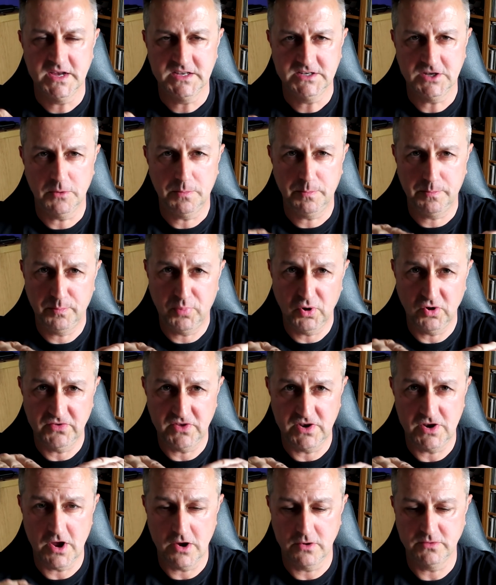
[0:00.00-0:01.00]
So put
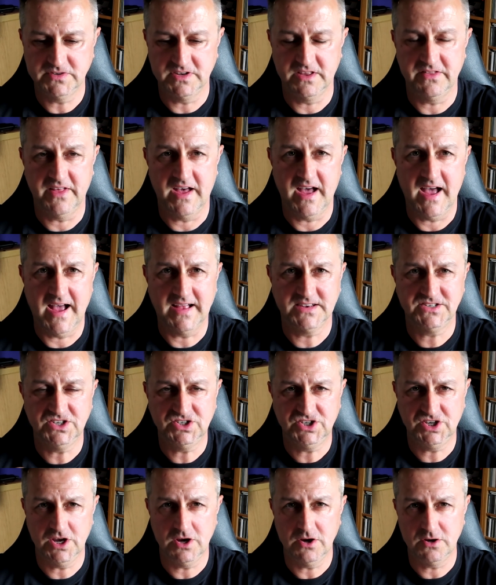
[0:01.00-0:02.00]
the nose at that
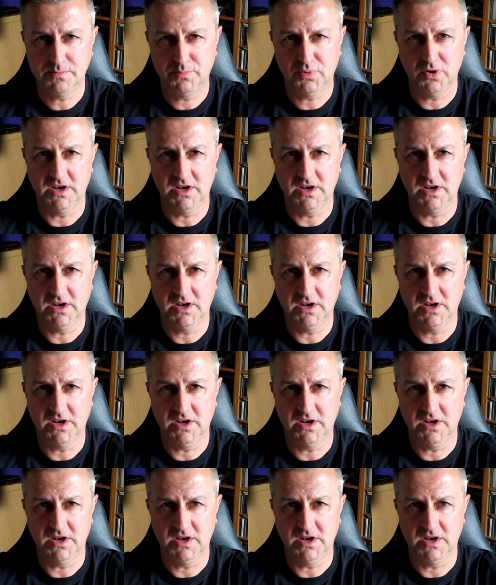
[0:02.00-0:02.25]
attitude,